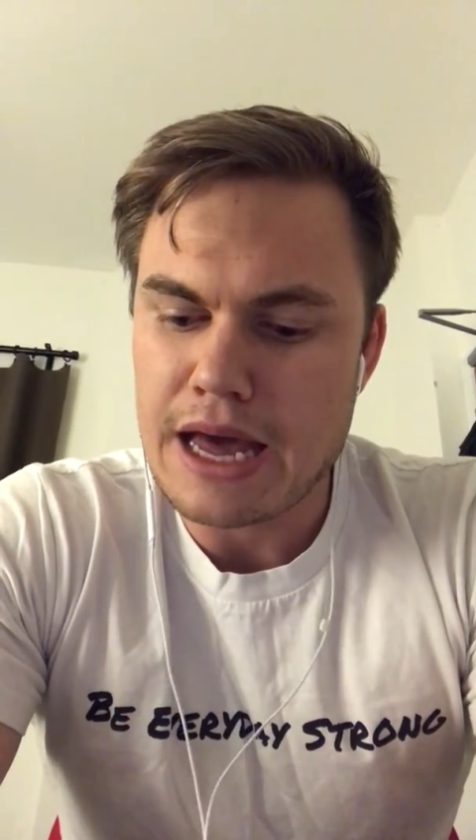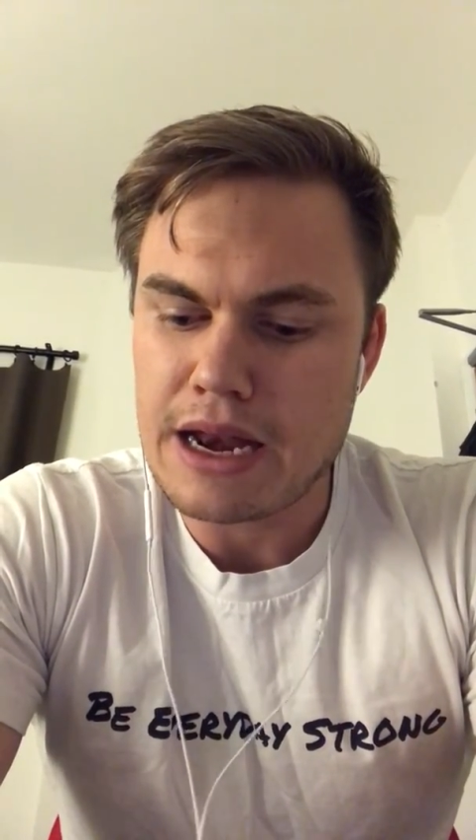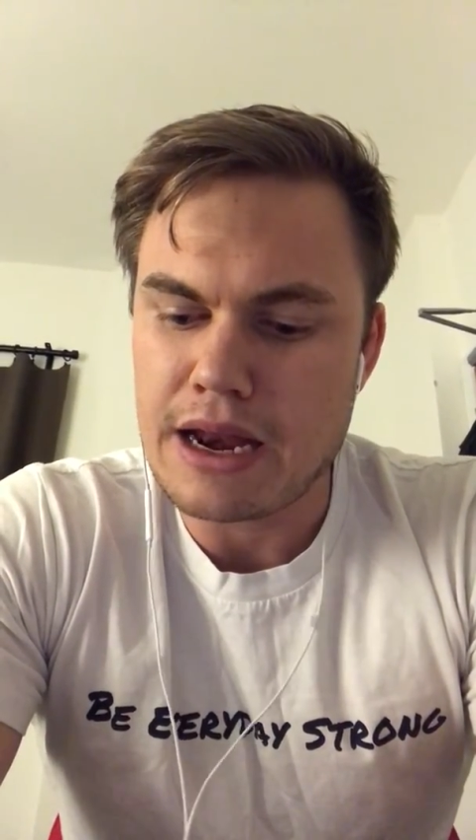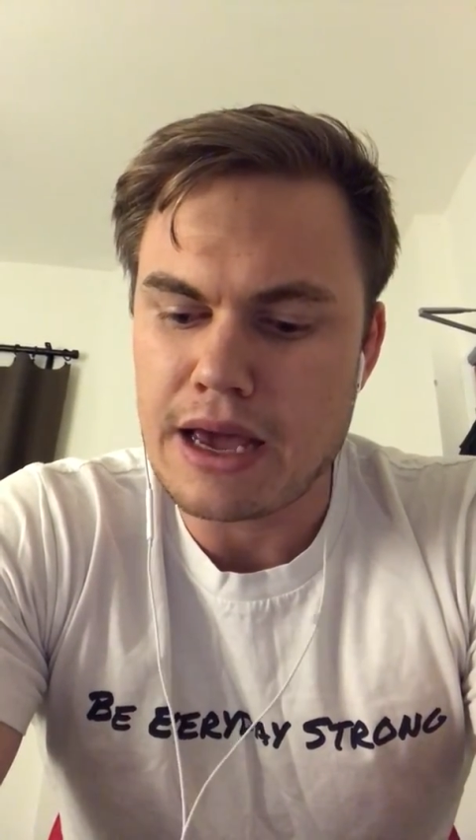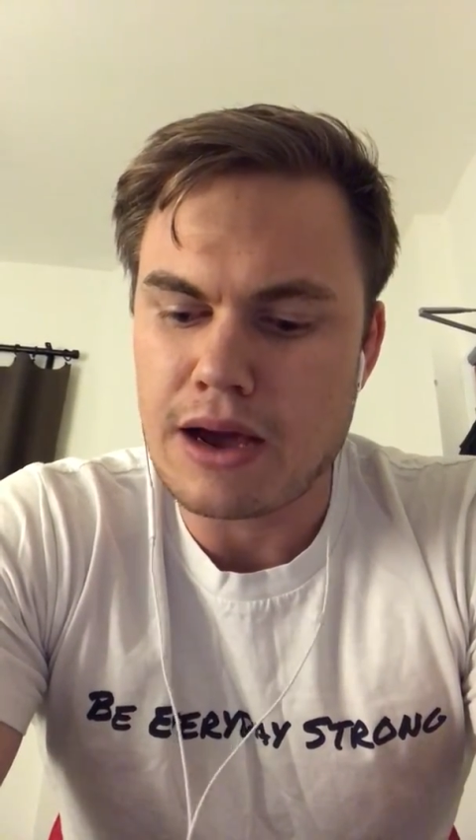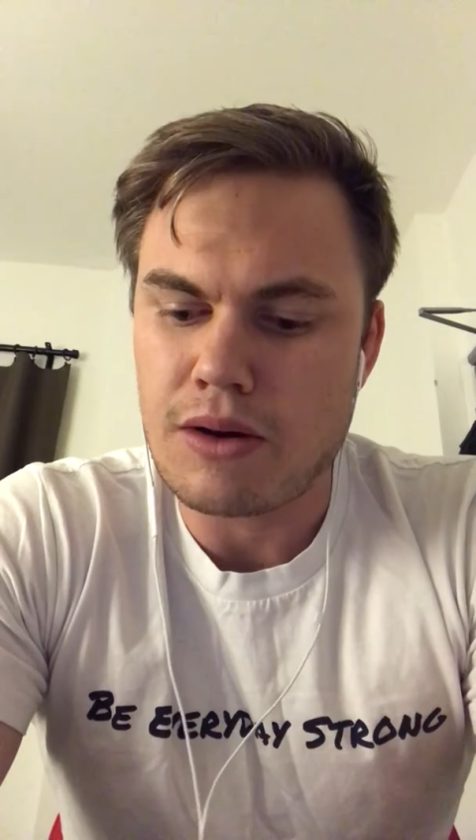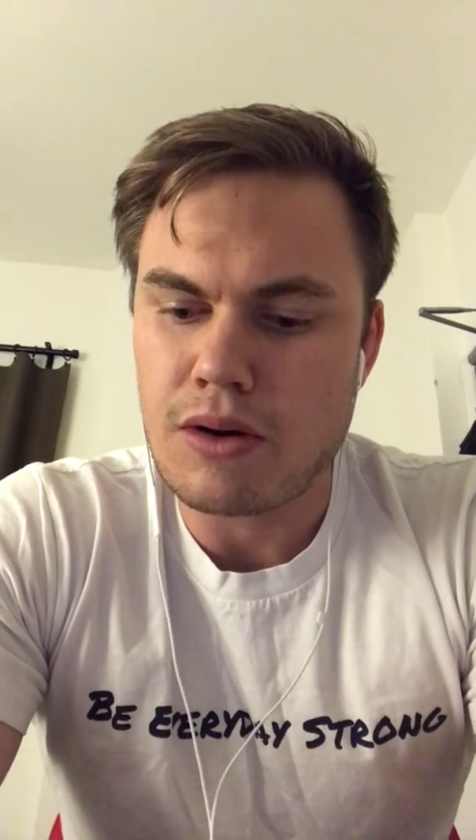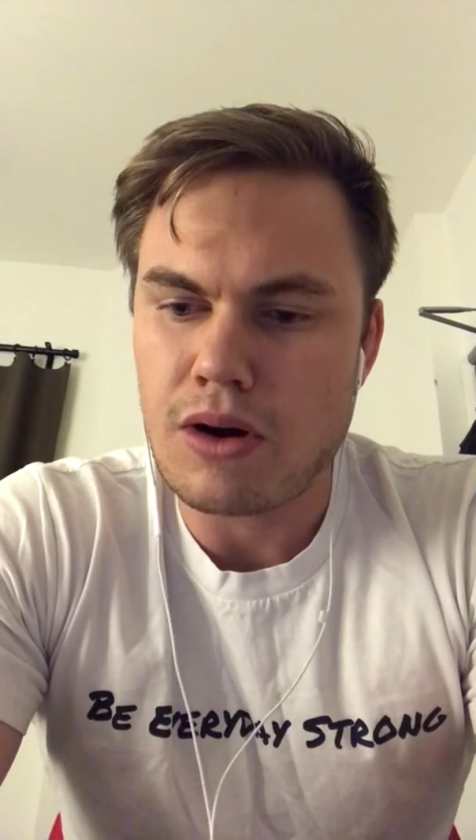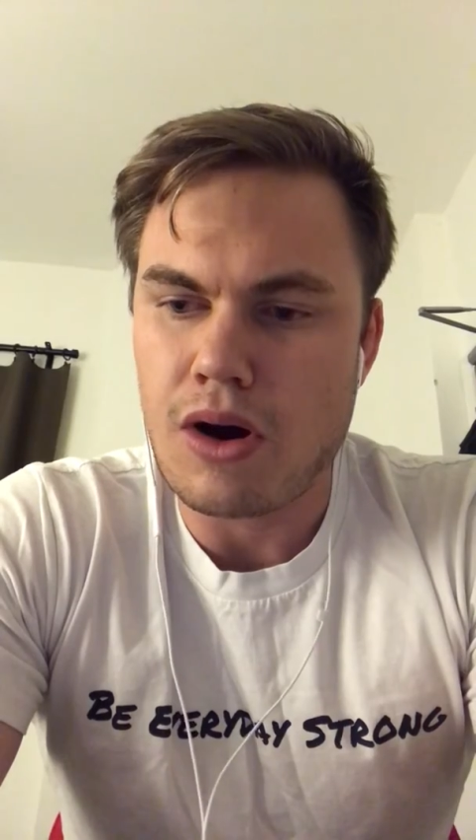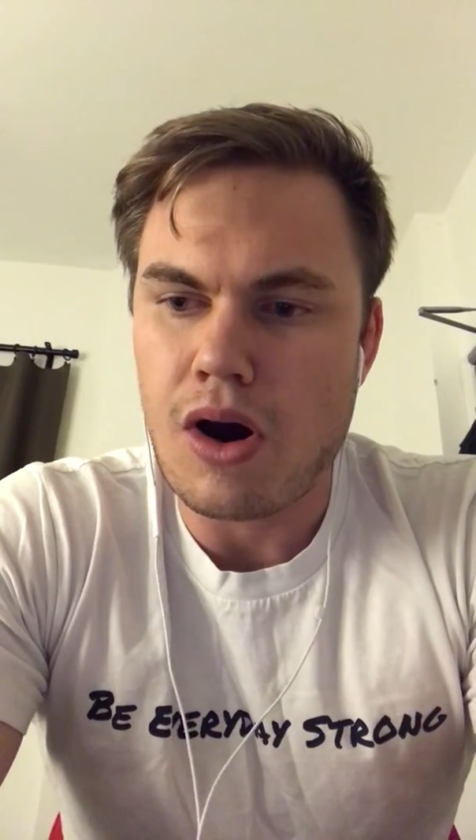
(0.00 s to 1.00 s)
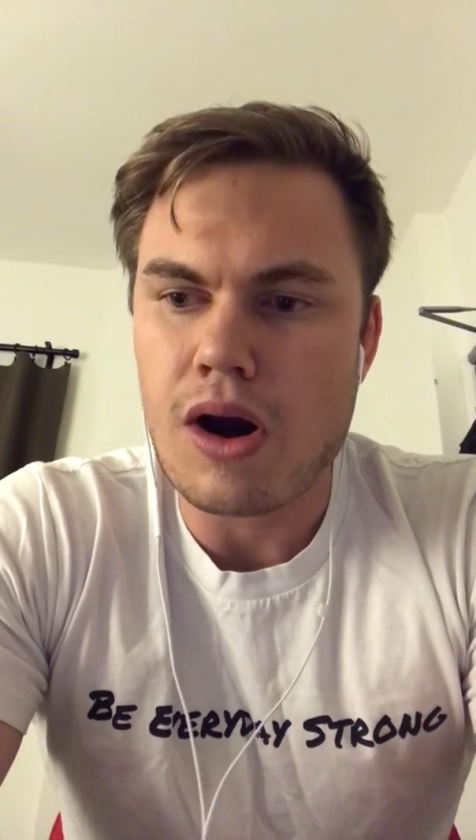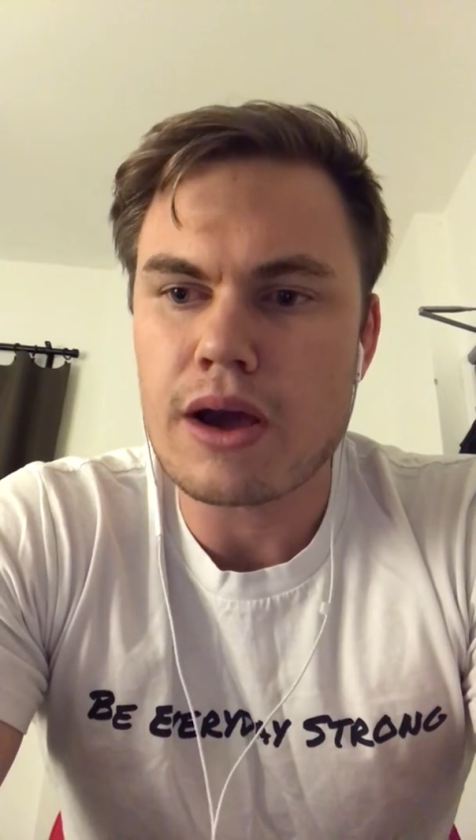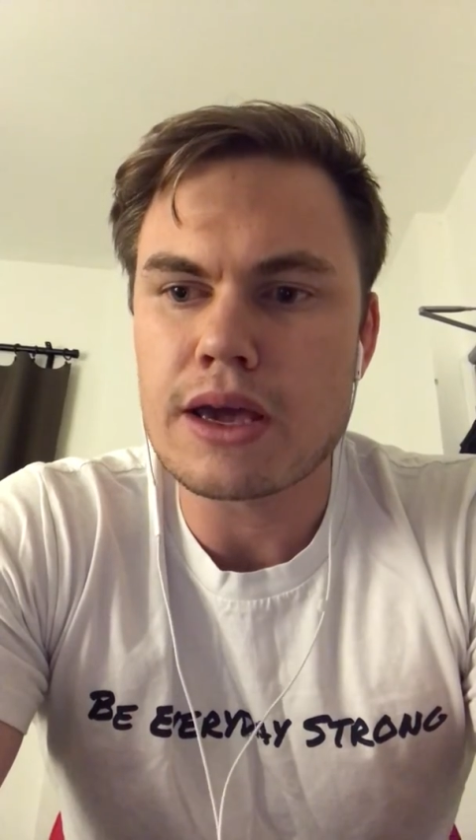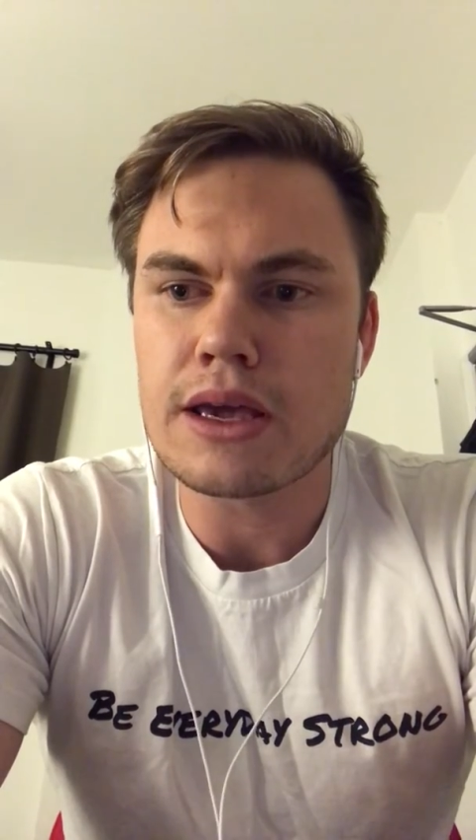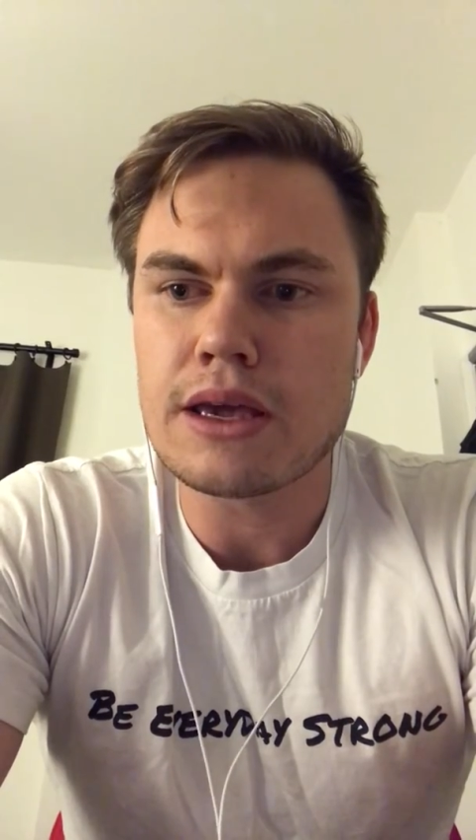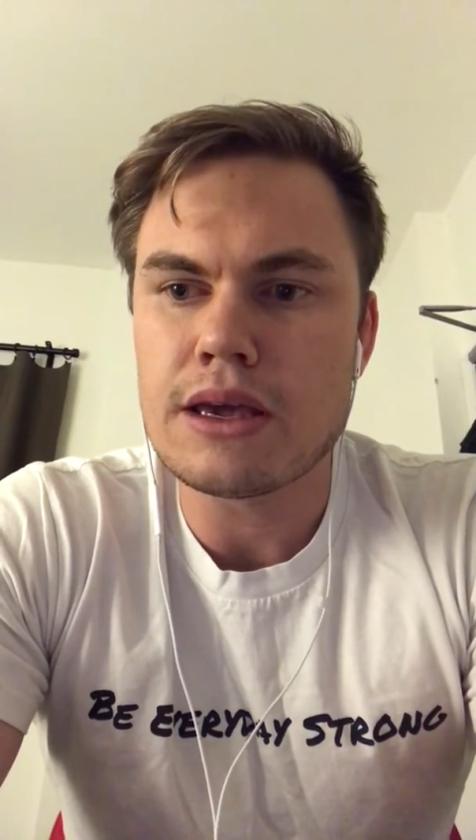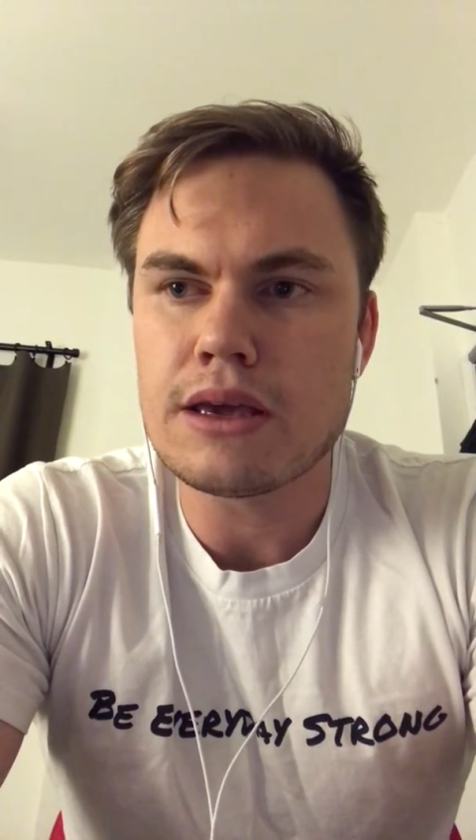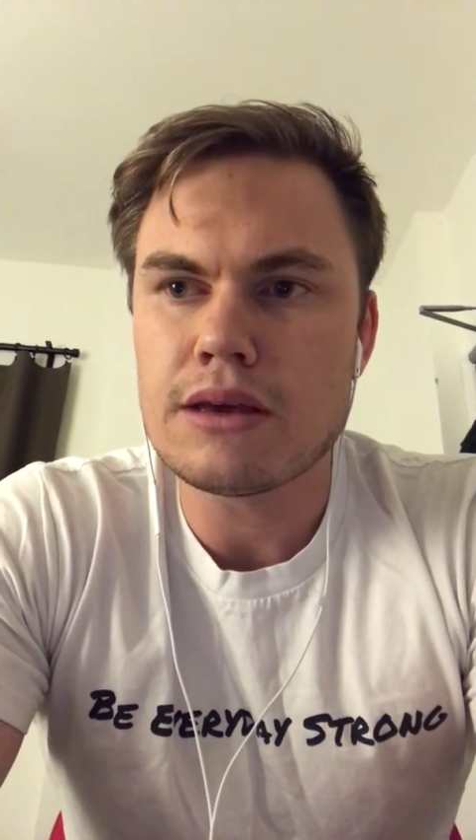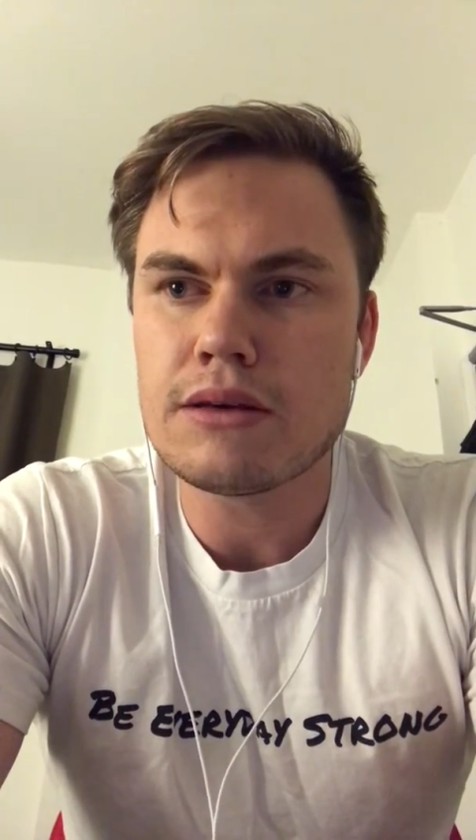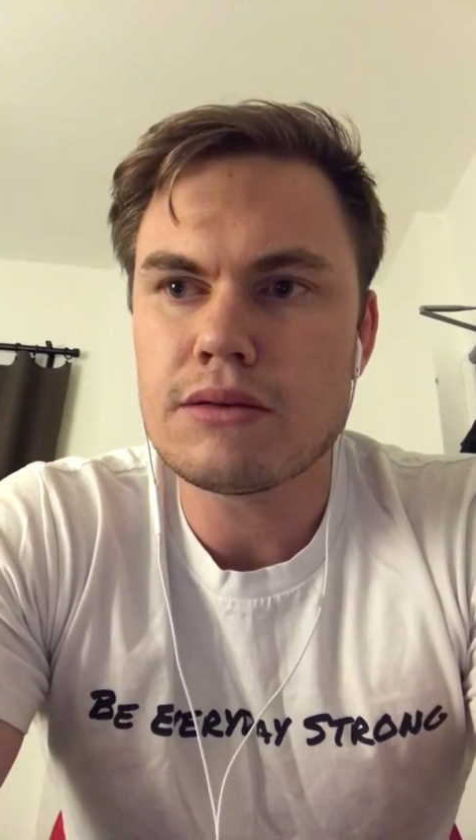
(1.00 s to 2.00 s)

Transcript: Now, I